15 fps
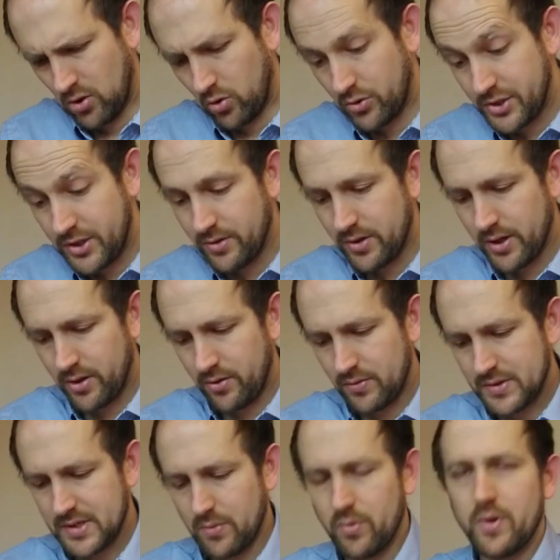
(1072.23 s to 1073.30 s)
Or do you know
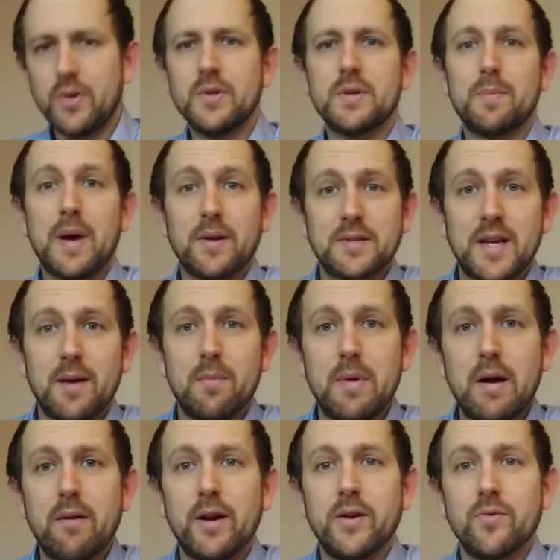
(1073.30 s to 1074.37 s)
someone who's about to get
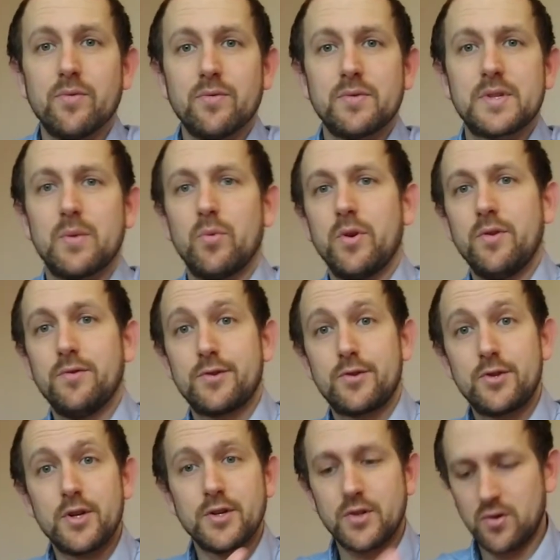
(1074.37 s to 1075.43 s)
married or someone who's
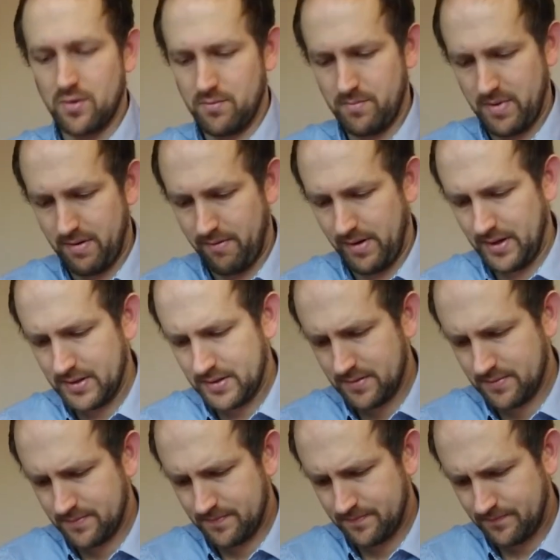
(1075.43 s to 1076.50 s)
just got married?
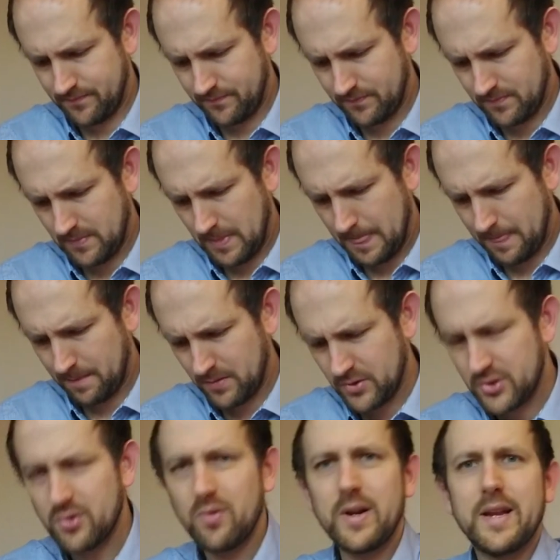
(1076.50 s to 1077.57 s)

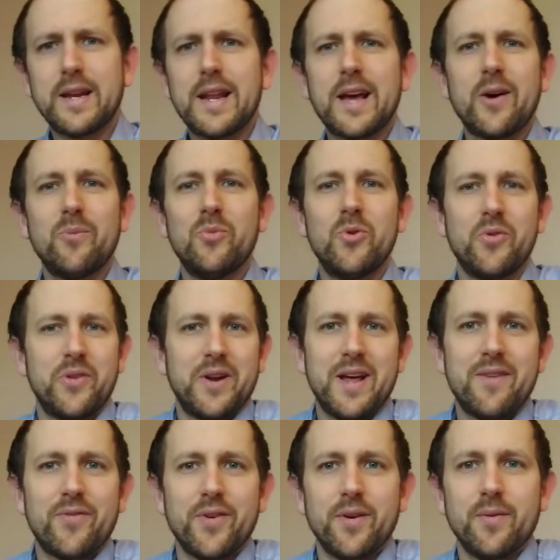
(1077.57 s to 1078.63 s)
Surely now more than
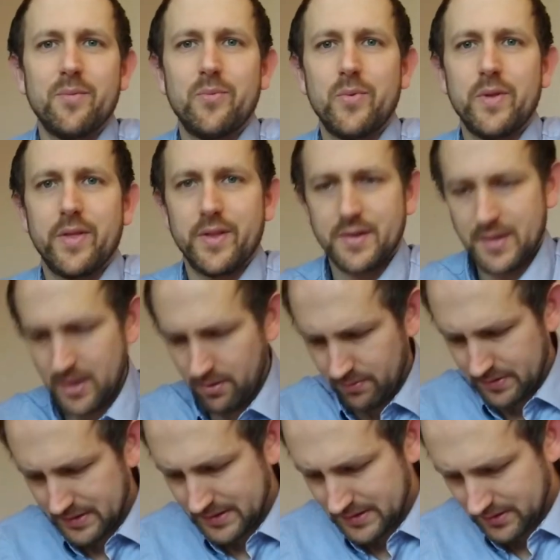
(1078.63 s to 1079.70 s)
ever, with the
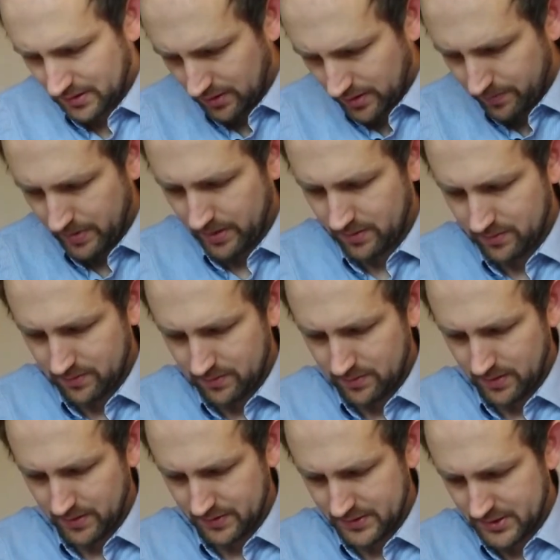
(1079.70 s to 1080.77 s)
current climate
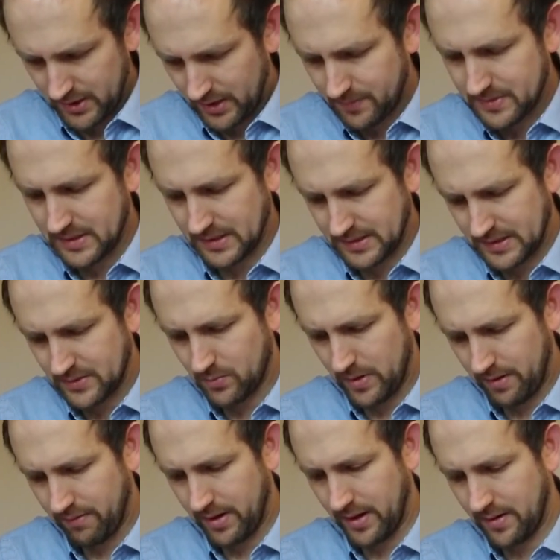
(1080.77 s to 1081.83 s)
and circumstances
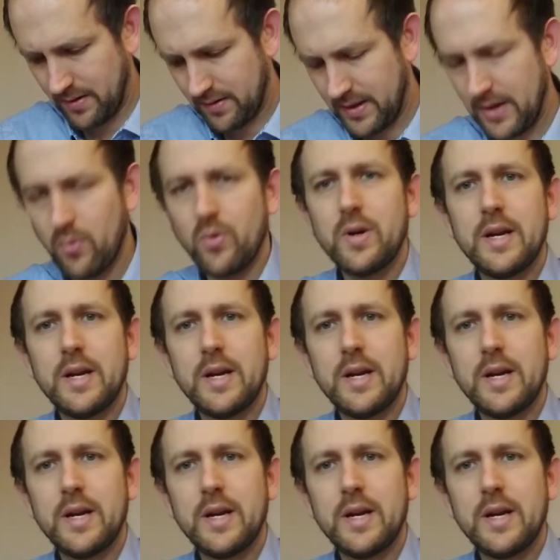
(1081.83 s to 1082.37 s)
we're in, they will